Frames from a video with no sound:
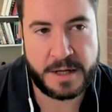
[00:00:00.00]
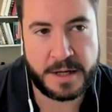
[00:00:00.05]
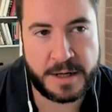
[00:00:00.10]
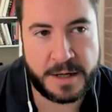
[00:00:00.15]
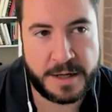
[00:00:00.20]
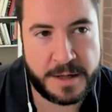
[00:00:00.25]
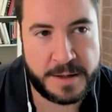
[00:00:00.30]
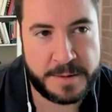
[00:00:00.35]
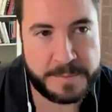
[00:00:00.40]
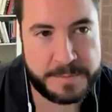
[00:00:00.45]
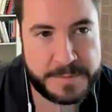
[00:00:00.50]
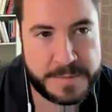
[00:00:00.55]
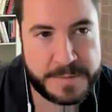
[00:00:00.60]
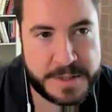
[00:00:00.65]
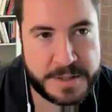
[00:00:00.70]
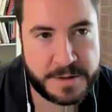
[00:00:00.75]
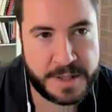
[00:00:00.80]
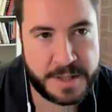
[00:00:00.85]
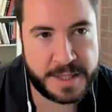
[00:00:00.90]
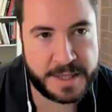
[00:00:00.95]
Um,
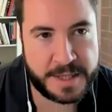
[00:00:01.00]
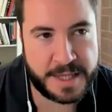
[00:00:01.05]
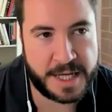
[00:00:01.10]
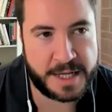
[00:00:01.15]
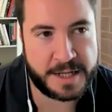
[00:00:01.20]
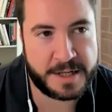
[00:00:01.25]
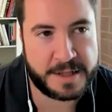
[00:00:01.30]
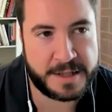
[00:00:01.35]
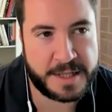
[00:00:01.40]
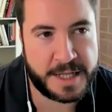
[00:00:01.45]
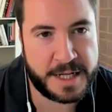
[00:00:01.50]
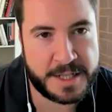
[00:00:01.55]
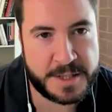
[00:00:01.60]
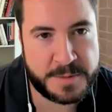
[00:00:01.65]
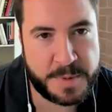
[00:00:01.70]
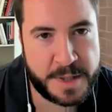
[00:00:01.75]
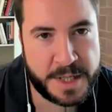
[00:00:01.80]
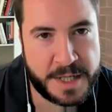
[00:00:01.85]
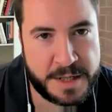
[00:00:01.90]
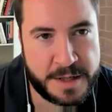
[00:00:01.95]
so that that that
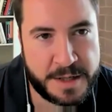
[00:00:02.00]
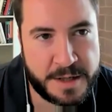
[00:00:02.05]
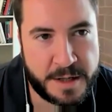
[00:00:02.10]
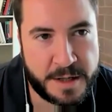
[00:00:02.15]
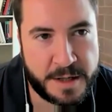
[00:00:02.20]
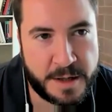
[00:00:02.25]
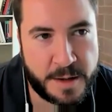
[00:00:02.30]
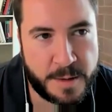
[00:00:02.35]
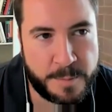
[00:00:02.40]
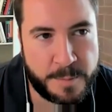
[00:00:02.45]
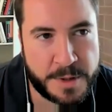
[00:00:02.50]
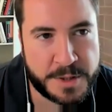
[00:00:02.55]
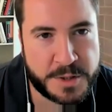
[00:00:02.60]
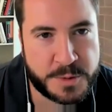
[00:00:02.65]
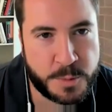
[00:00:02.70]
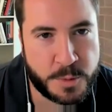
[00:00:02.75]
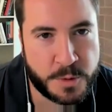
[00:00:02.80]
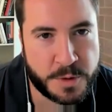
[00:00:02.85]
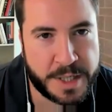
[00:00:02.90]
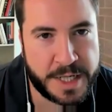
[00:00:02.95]
has been a
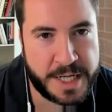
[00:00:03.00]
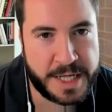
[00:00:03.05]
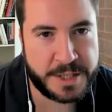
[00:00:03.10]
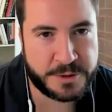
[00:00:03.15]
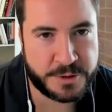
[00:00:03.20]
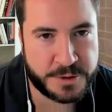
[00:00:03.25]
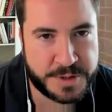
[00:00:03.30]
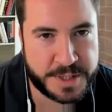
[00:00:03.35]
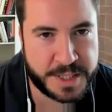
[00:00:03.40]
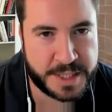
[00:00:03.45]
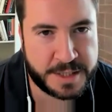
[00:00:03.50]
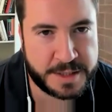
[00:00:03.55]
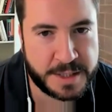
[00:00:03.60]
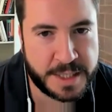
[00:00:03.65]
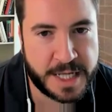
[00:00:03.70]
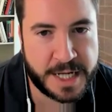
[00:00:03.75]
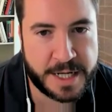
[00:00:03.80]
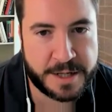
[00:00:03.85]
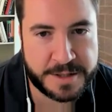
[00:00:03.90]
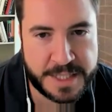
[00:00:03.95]
much more interesting
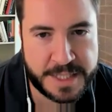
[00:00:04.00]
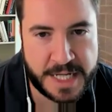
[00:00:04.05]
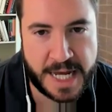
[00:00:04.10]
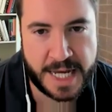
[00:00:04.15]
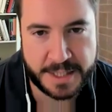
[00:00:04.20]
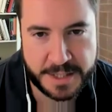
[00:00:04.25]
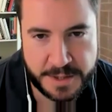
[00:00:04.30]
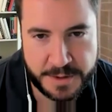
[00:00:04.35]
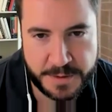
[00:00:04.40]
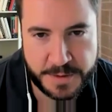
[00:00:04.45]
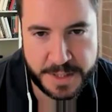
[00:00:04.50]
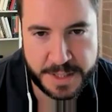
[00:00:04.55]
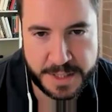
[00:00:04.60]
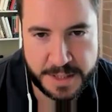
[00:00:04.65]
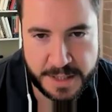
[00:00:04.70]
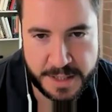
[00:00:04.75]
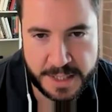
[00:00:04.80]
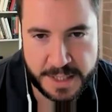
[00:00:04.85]
layer to add to it,